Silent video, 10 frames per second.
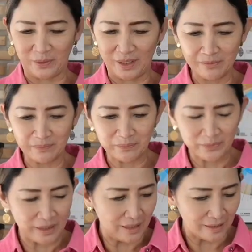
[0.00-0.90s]
Okay,
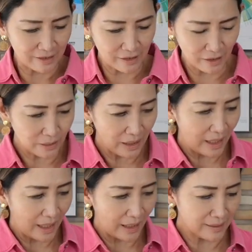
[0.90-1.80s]
there you go.
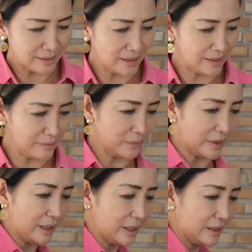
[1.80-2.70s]
And then
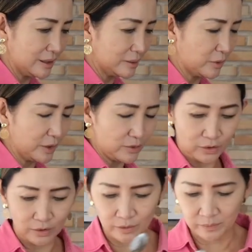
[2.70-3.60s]
I am going
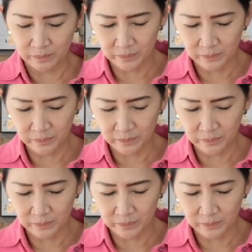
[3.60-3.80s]
to